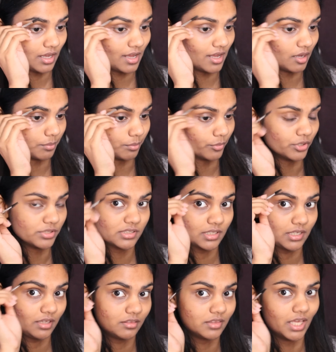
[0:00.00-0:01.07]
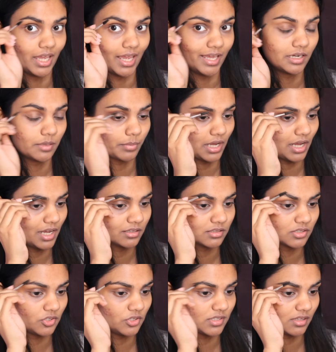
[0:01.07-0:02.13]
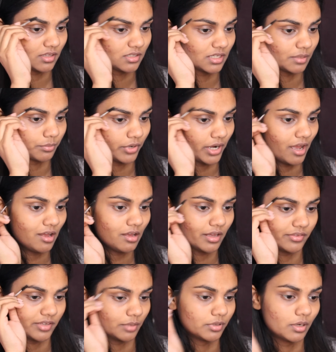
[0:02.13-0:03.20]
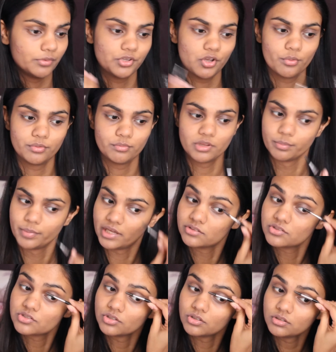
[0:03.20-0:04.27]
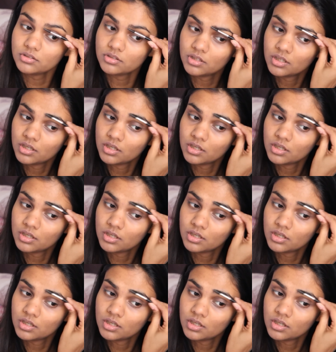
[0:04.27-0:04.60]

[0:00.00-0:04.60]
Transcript: mostly the end parts using the Dipbrow, and then I'll probably go in with a pencil